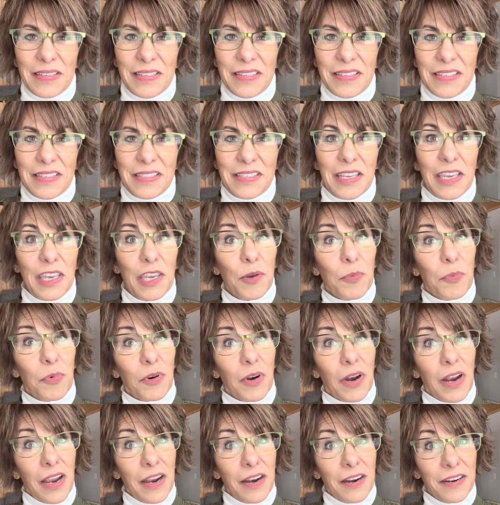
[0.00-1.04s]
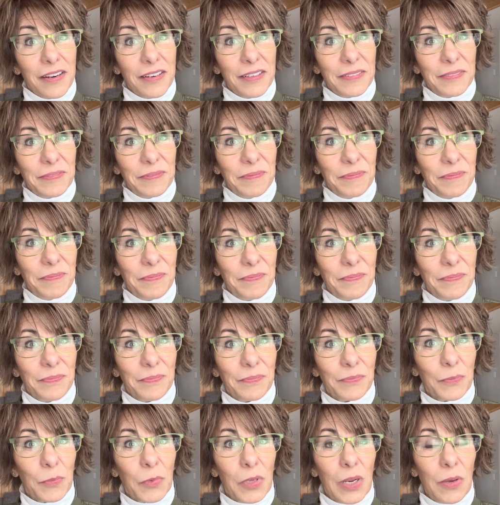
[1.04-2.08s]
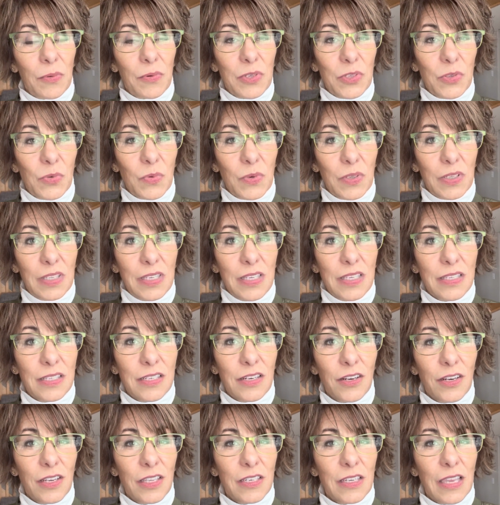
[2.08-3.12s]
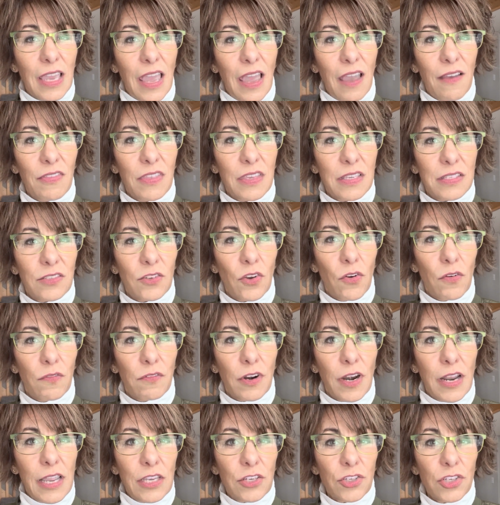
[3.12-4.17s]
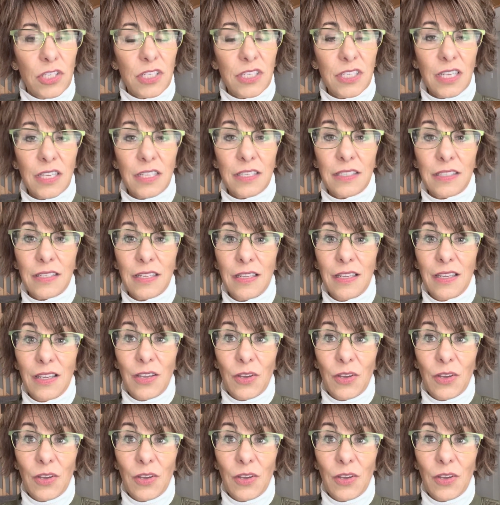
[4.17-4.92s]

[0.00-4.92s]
say a prayer when I was really starting to have this over anxious, because